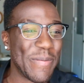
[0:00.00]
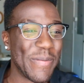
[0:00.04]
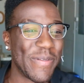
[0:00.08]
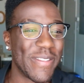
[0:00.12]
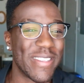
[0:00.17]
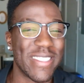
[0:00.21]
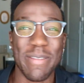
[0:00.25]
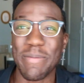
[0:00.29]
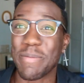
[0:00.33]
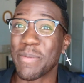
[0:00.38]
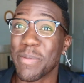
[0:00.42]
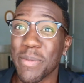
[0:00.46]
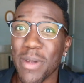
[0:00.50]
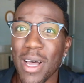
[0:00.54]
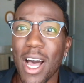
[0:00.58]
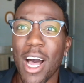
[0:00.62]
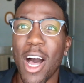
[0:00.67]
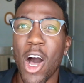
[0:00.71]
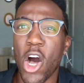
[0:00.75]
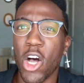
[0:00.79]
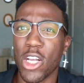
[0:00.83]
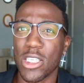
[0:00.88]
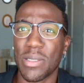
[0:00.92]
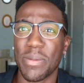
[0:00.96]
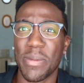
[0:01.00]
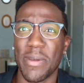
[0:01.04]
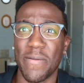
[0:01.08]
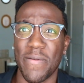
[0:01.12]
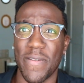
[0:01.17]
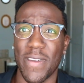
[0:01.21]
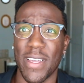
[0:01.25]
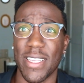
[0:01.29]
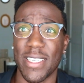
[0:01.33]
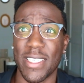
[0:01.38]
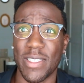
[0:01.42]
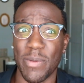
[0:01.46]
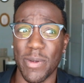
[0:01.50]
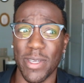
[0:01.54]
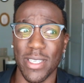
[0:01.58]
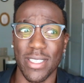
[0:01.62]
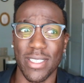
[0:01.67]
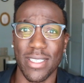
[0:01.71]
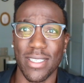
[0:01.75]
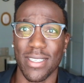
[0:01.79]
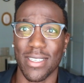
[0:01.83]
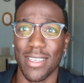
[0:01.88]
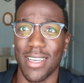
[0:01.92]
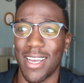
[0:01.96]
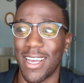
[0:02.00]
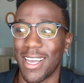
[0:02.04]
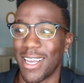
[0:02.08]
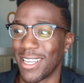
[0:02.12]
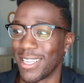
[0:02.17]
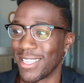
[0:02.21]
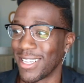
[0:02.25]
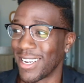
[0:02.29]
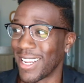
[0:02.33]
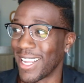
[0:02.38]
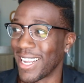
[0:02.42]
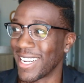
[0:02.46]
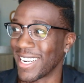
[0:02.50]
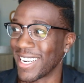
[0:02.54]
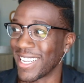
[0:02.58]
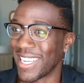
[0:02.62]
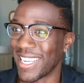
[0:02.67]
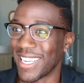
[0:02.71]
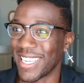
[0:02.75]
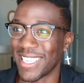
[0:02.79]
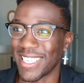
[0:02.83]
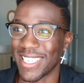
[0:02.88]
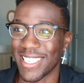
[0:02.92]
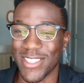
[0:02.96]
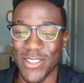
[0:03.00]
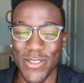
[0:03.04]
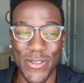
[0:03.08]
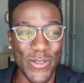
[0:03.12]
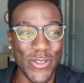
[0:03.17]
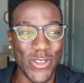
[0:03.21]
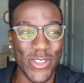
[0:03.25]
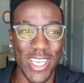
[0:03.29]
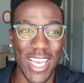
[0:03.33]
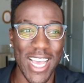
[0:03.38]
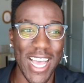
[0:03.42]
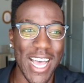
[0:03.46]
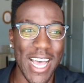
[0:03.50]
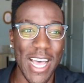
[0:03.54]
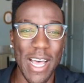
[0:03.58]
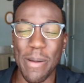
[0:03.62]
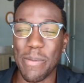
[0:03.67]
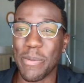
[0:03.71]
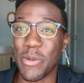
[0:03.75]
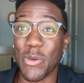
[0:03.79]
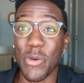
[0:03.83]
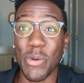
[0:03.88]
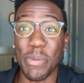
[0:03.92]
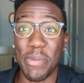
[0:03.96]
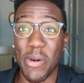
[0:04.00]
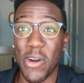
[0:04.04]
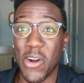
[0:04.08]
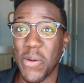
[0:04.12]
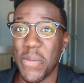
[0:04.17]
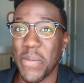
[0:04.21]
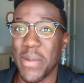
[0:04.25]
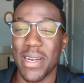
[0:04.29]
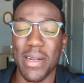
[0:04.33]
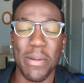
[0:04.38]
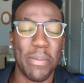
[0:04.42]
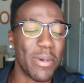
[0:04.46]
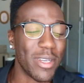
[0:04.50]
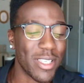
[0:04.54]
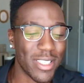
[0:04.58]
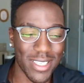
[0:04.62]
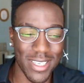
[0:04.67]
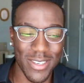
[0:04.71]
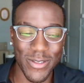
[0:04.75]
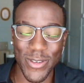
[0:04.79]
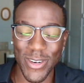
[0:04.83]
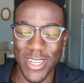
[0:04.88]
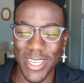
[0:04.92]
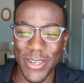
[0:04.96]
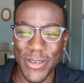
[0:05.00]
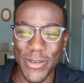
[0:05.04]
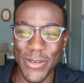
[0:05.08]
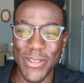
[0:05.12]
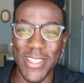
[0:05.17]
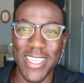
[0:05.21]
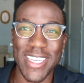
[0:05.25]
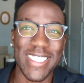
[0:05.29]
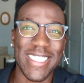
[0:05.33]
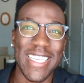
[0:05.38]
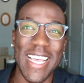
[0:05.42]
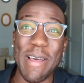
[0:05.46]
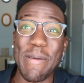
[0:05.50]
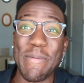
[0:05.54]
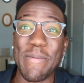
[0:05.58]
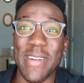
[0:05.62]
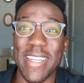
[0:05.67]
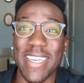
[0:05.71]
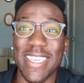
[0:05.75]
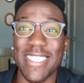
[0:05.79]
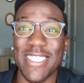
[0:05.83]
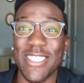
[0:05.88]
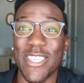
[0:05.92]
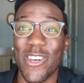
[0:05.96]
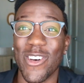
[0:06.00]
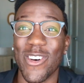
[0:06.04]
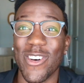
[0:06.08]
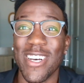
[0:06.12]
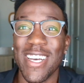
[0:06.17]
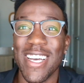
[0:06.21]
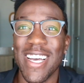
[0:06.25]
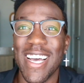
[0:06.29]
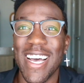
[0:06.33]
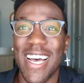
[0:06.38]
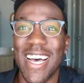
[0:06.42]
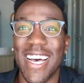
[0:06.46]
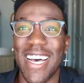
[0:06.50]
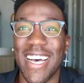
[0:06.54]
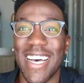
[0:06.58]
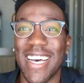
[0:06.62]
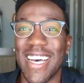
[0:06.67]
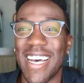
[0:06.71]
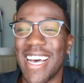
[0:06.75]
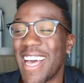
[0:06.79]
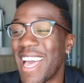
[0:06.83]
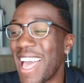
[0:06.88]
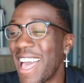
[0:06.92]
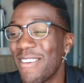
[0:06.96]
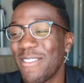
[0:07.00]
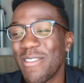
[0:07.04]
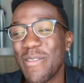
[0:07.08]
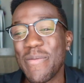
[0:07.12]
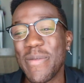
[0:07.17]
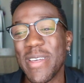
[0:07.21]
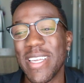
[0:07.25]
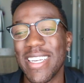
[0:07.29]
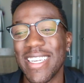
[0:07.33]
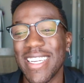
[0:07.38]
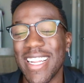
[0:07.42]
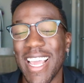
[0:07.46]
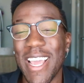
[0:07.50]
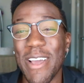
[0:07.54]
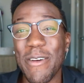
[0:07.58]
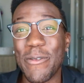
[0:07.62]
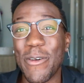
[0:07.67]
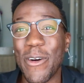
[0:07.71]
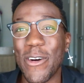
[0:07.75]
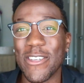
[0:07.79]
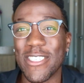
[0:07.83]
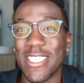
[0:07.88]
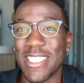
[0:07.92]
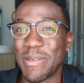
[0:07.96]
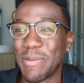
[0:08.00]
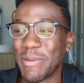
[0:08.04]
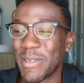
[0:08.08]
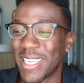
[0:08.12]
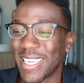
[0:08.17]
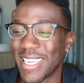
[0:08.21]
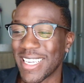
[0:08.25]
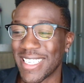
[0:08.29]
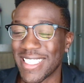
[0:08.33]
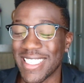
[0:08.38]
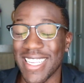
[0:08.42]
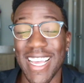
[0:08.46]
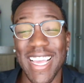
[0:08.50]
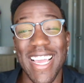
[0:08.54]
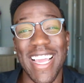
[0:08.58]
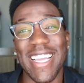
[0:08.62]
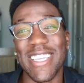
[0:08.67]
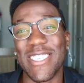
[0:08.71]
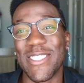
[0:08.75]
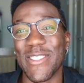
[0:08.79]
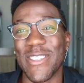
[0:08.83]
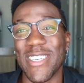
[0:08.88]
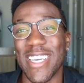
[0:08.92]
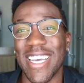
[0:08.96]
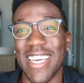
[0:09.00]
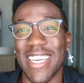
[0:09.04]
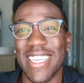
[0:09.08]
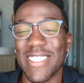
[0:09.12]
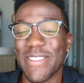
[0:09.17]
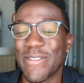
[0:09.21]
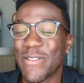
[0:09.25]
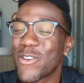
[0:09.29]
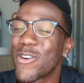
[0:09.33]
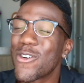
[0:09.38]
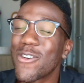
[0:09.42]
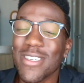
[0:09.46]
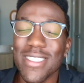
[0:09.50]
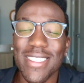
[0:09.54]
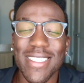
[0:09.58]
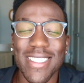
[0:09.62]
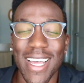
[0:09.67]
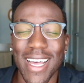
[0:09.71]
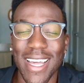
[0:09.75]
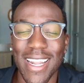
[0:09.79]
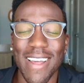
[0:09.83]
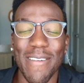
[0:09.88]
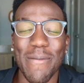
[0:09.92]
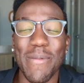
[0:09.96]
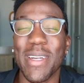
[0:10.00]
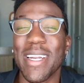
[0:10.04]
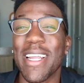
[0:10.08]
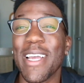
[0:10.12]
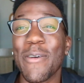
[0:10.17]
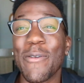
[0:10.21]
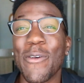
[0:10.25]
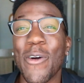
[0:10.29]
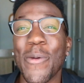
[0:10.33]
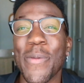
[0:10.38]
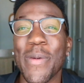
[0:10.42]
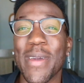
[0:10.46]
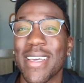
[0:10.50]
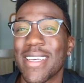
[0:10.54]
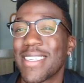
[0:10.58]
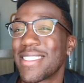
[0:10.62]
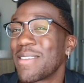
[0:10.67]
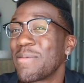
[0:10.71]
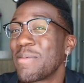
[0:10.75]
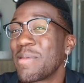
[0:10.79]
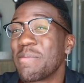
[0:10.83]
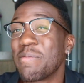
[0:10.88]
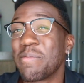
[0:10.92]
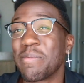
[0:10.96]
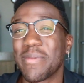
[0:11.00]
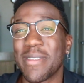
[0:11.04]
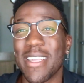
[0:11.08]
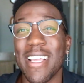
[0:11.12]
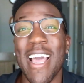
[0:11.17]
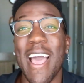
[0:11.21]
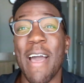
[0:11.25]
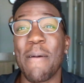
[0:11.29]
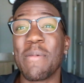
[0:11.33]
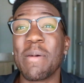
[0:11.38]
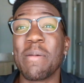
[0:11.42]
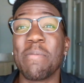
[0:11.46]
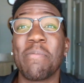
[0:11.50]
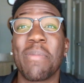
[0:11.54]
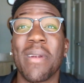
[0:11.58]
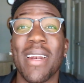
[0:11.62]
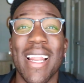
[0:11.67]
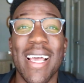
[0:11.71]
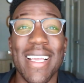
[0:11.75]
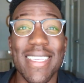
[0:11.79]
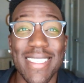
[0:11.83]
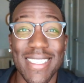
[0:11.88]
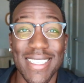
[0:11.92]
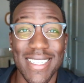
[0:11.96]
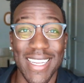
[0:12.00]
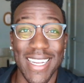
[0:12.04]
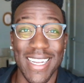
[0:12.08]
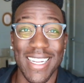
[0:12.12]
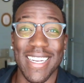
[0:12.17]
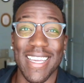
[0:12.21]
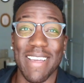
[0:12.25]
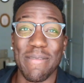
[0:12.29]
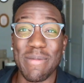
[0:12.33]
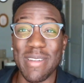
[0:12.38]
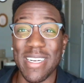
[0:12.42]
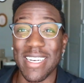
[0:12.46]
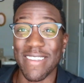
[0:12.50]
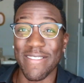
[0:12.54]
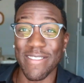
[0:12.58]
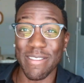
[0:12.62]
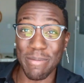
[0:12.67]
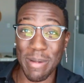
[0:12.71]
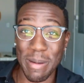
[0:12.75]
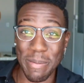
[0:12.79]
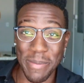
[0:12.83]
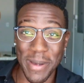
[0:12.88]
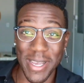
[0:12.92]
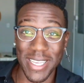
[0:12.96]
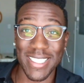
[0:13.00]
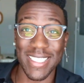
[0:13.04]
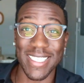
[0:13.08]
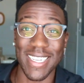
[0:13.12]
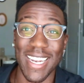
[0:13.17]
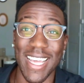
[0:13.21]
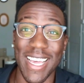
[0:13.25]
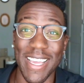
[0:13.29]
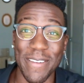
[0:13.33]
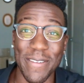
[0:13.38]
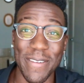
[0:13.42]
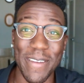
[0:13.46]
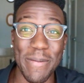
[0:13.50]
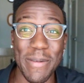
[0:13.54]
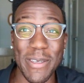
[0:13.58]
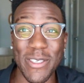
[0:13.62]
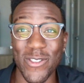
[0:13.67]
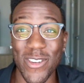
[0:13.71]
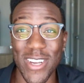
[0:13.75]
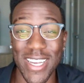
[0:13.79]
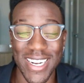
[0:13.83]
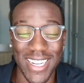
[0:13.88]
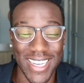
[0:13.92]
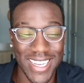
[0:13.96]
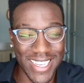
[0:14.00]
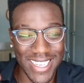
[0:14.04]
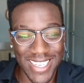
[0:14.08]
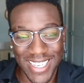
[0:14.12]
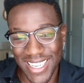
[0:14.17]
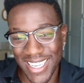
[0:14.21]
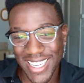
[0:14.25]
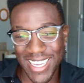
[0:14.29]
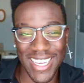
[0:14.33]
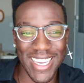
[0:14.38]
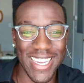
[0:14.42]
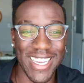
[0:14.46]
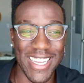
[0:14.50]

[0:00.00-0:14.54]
Some awesome advancements lately. New job, new apartment, a bunch of really cool things happening. So I haven't been AWOL just because I hate you guys. Of course not. I've been AWOL because I've been blessed lately. I've been living my best life. I've been trying to,